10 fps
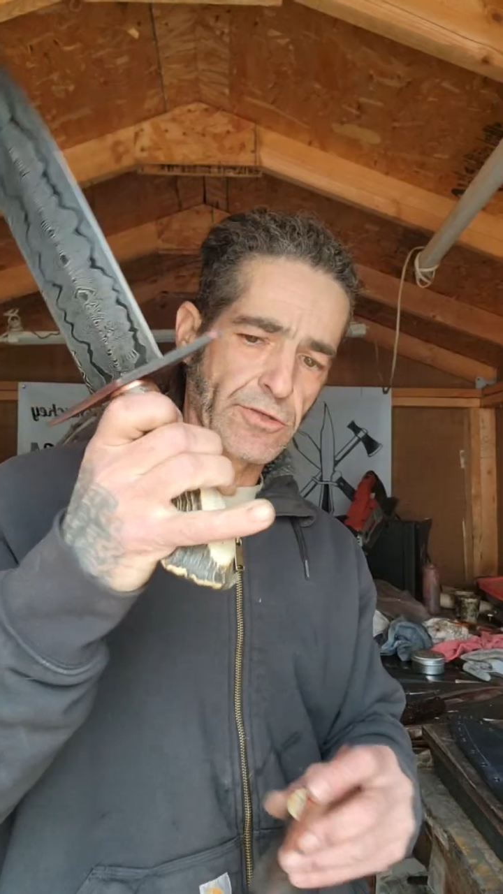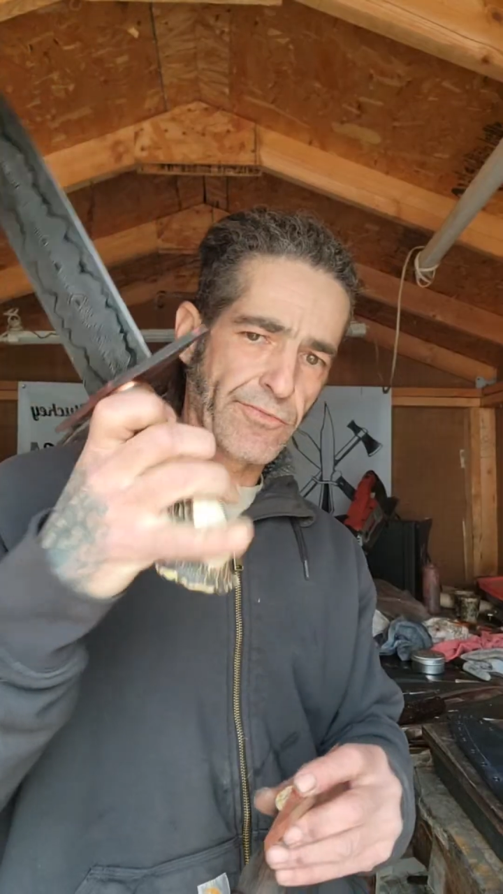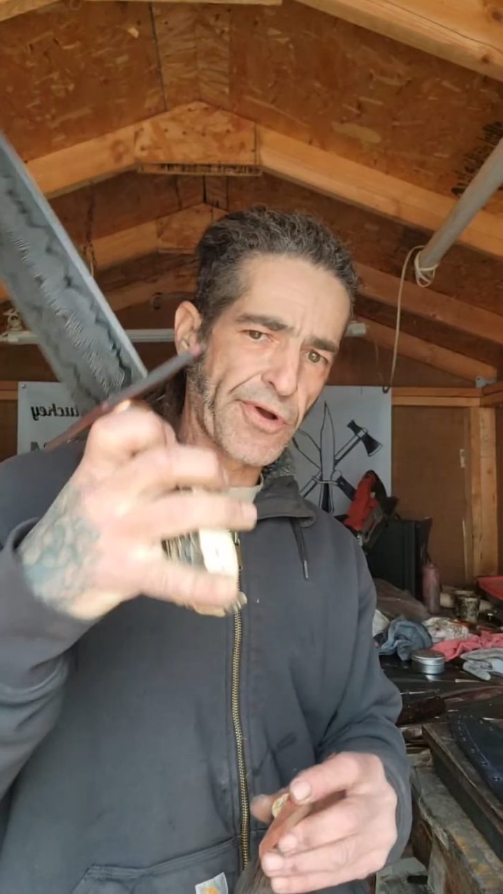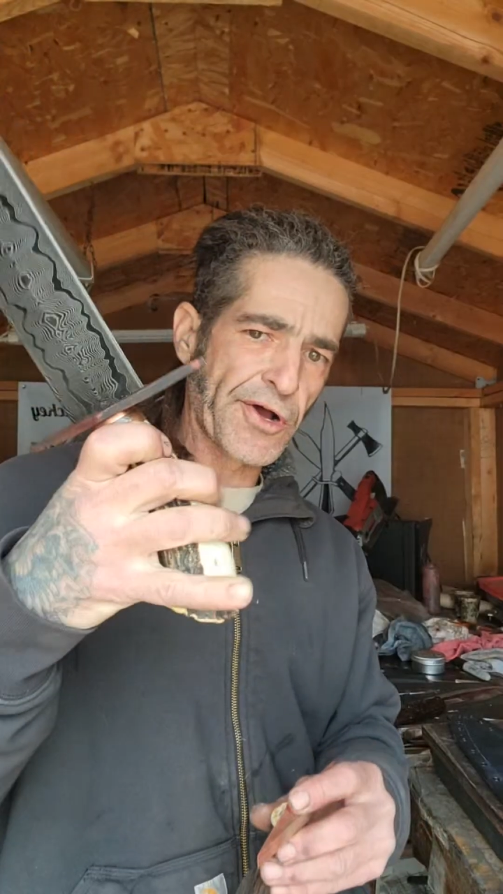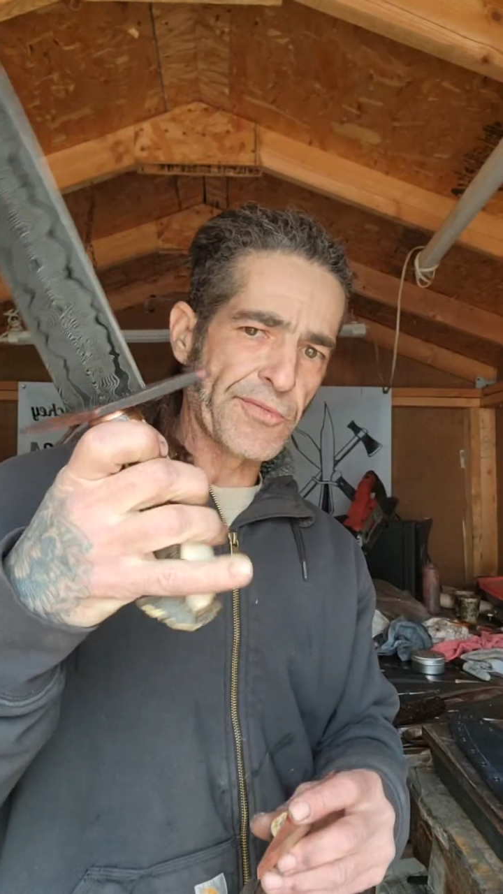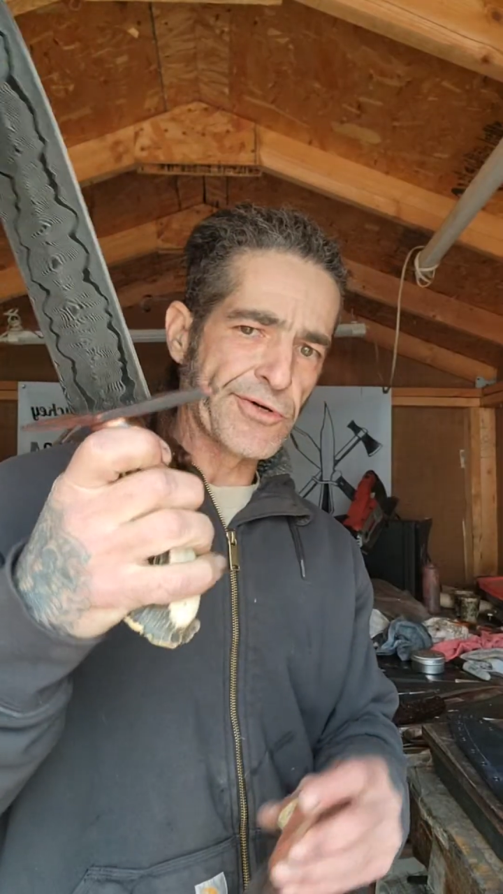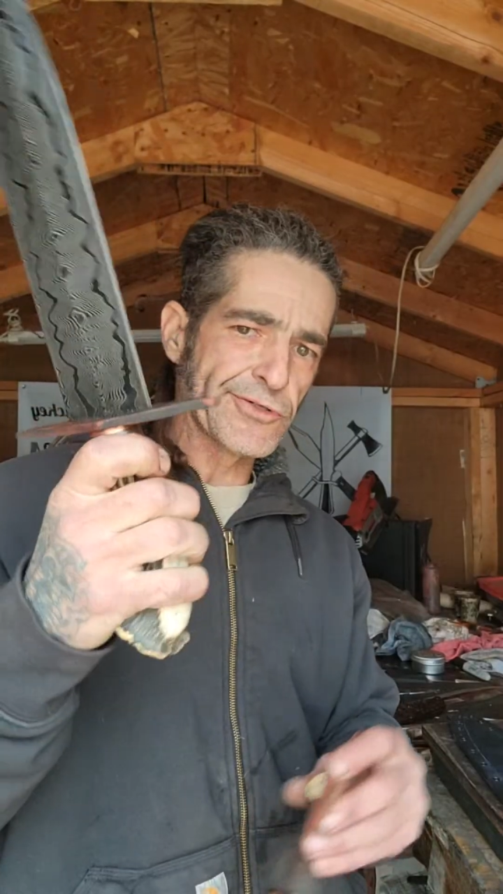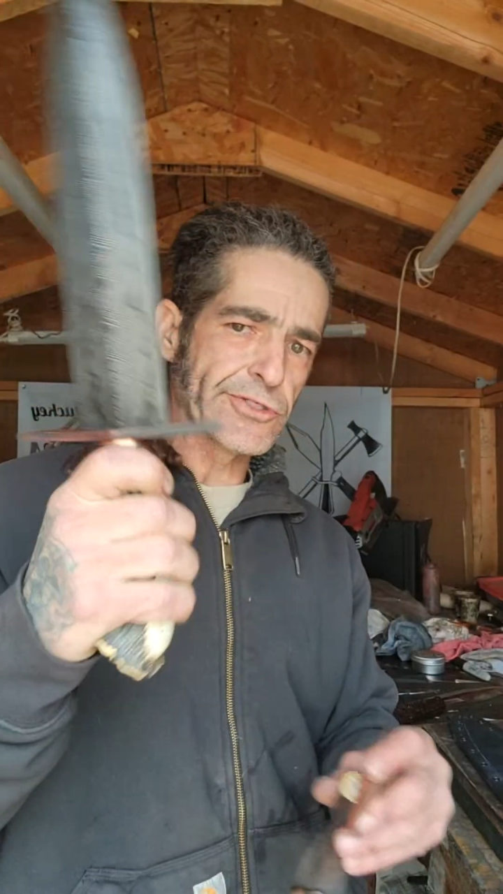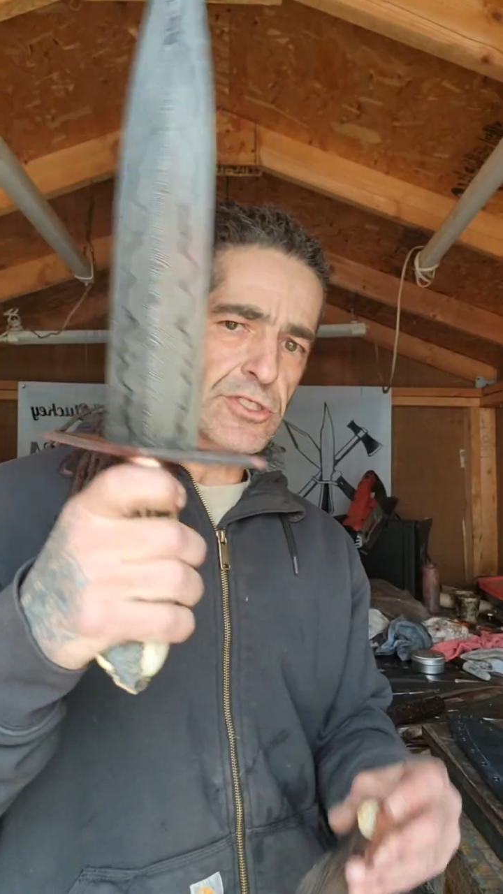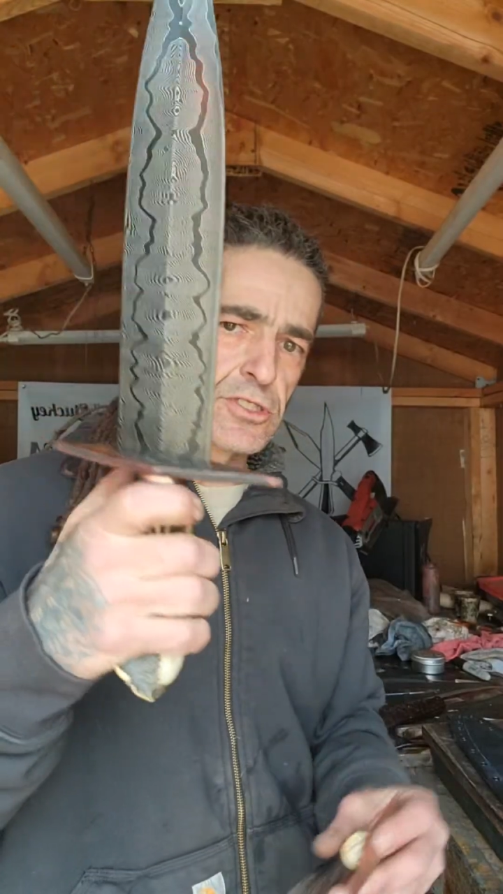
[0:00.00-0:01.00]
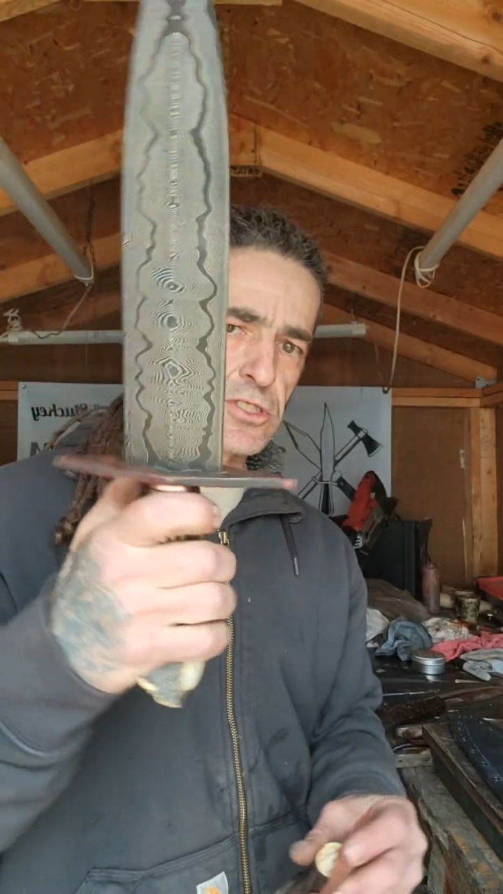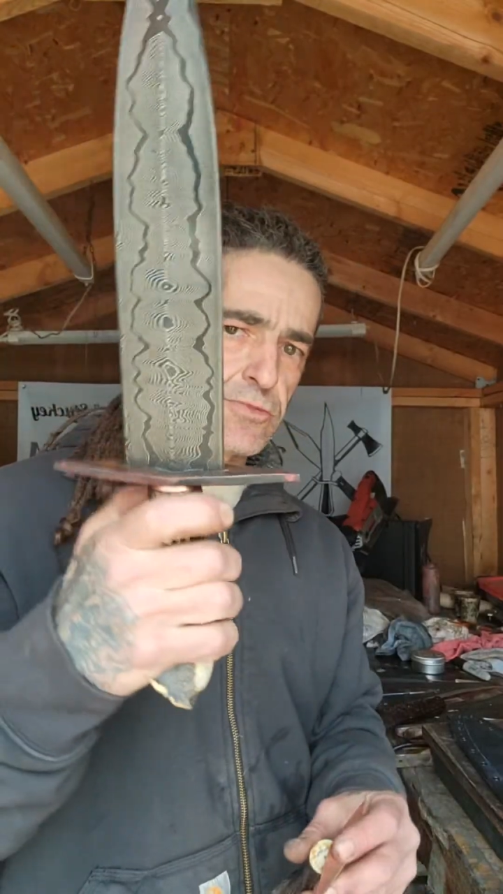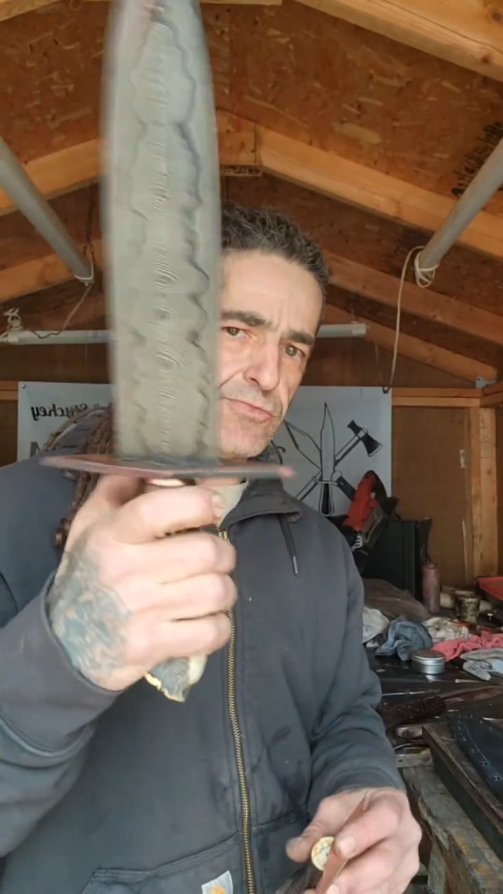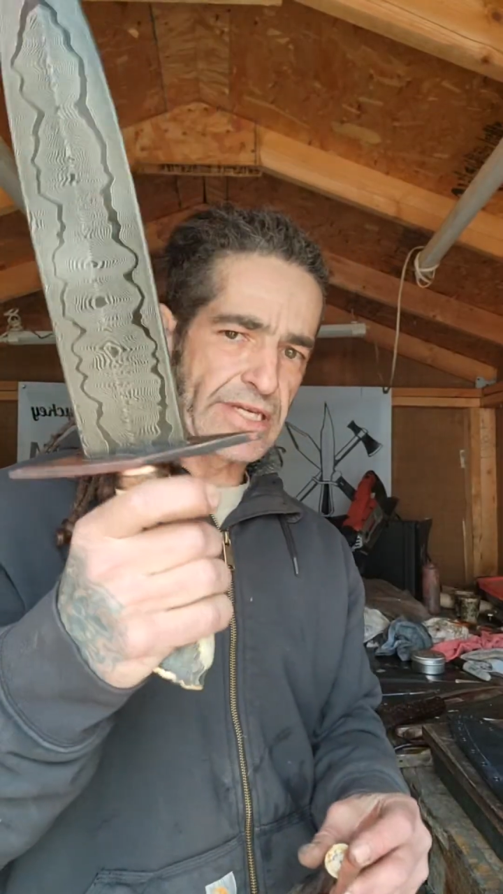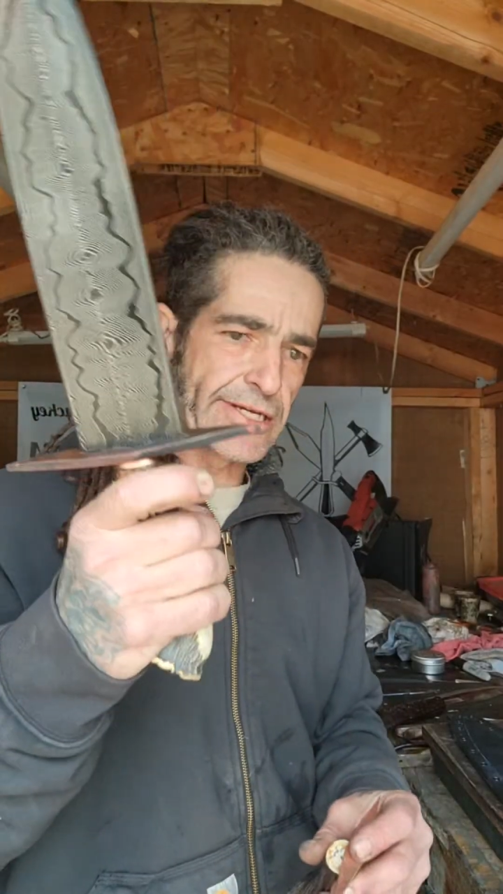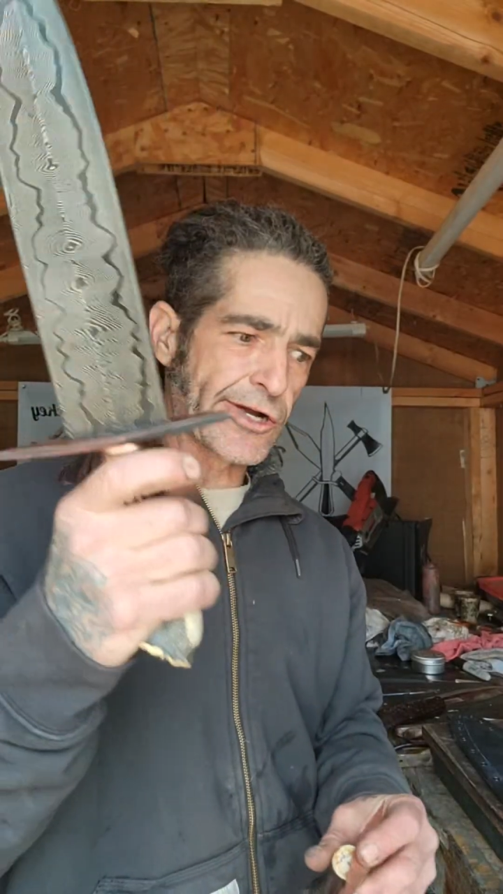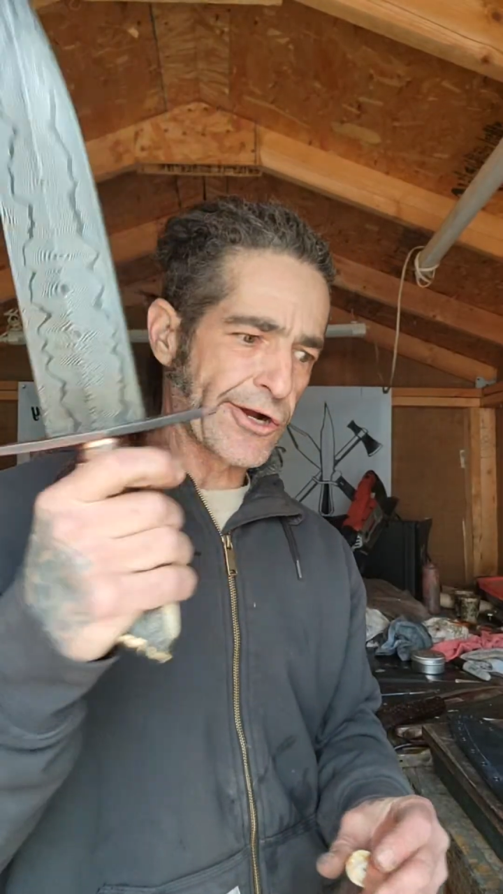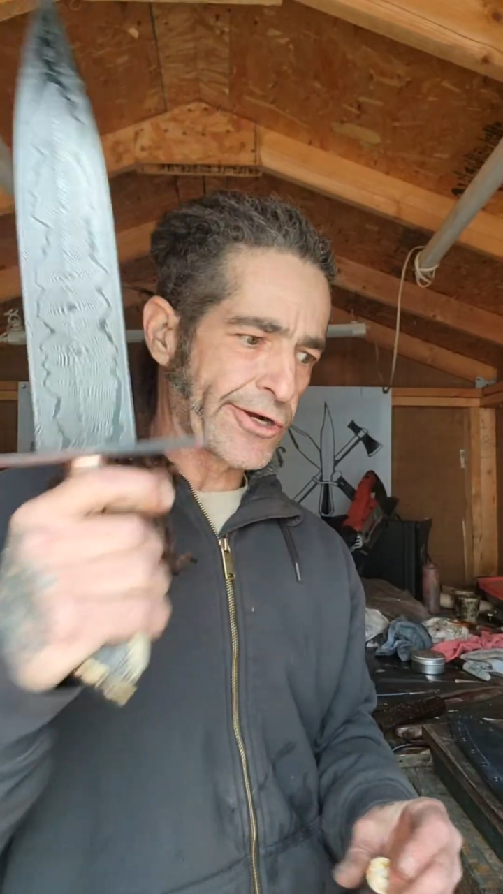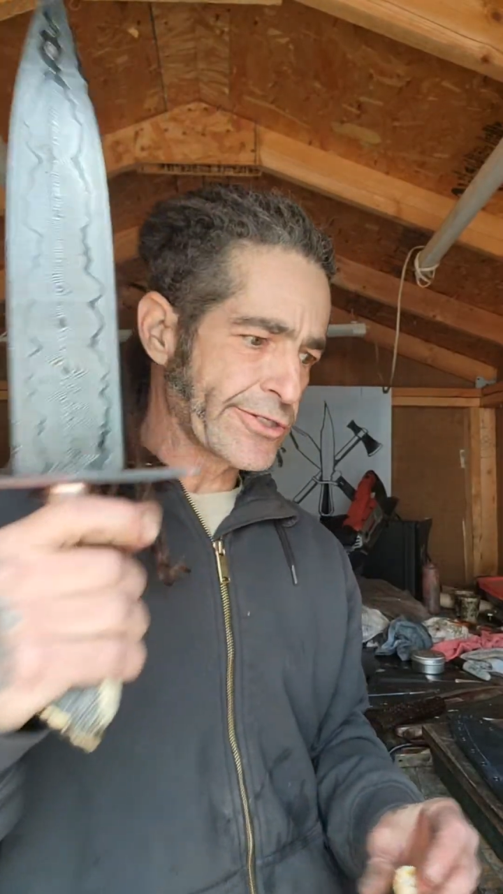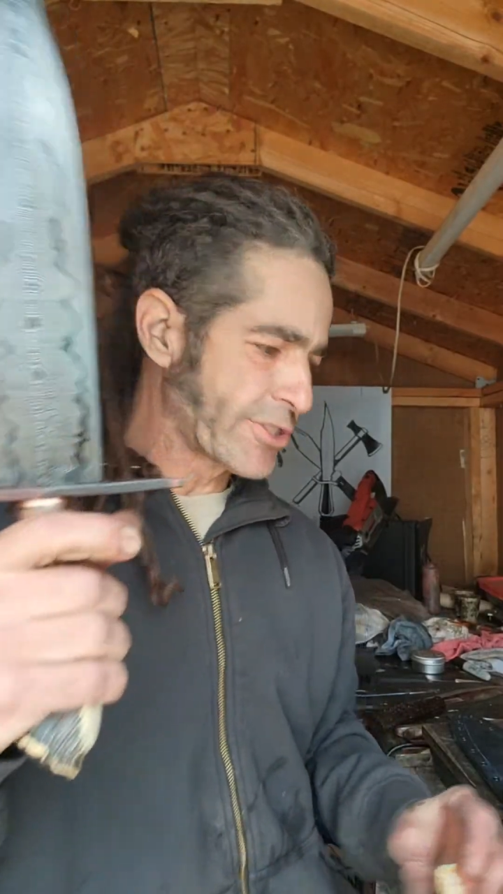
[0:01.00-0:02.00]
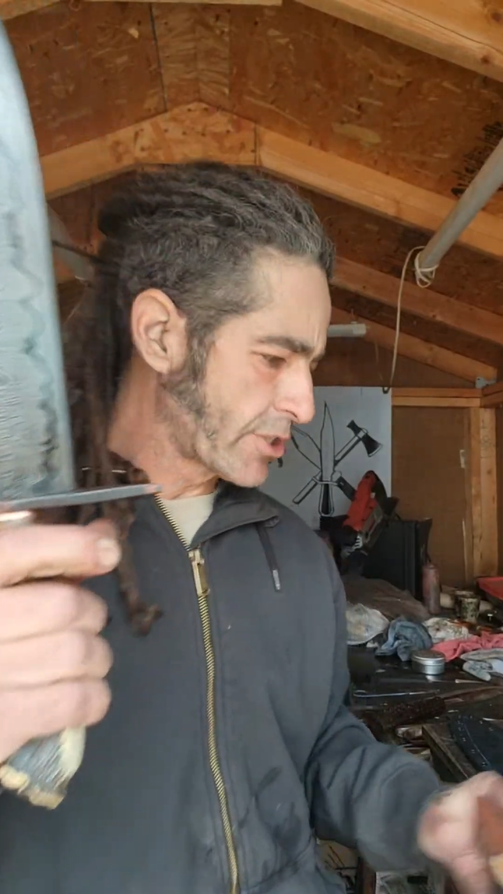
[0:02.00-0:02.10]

pommels, some D guards.